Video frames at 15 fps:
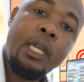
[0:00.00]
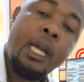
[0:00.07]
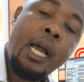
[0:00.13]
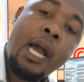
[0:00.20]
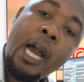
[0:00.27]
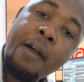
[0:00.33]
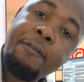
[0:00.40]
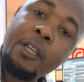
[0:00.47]

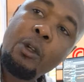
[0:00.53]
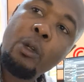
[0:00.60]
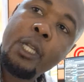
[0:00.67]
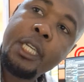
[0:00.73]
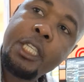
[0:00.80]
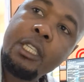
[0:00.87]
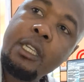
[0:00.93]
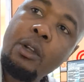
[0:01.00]
after
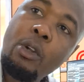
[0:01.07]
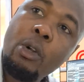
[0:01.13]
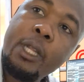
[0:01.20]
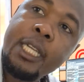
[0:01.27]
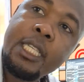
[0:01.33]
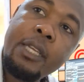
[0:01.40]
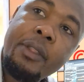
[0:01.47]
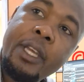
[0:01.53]

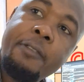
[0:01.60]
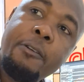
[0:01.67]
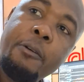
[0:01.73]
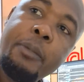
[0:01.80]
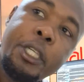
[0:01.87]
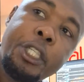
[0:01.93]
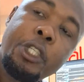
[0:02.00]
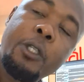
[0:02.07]
collecting the
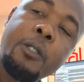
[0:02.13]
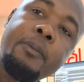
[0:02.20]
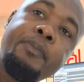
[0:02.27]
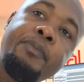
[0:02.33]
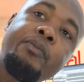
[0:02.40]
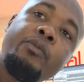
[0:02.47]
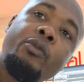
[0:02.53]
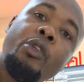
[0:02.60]
information,
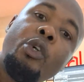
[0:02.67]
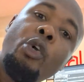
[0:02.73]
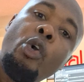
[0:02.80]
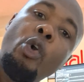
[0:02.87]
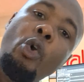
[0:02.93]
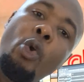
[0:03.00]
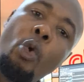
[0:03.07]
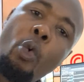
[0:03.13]

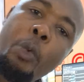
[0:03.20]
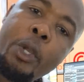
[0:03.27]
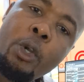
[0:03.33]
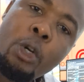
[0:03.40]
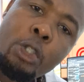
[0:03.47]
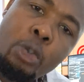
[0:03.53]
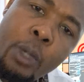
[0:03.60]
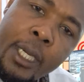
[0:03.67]
we go
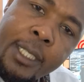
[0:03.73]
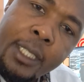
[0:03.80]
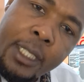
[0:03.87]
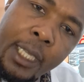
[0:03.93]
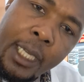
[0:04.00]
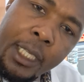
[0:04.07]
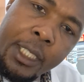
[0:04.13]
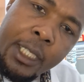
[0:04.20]
to a
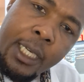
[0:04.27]
stage